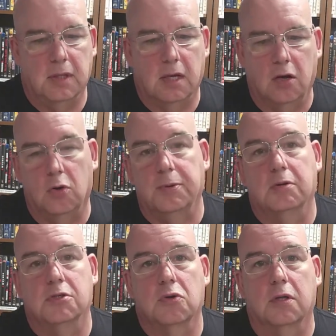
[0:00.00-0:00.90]
I hope you
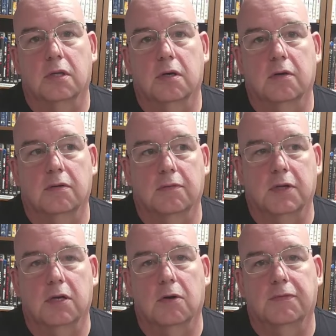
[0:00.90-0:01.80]
enjoyed the
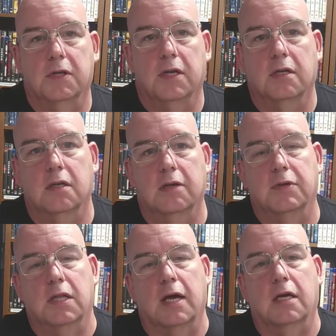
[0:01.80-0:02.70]
video. If you did, leave
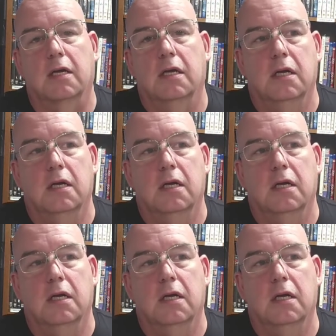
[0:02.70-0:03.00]
a like.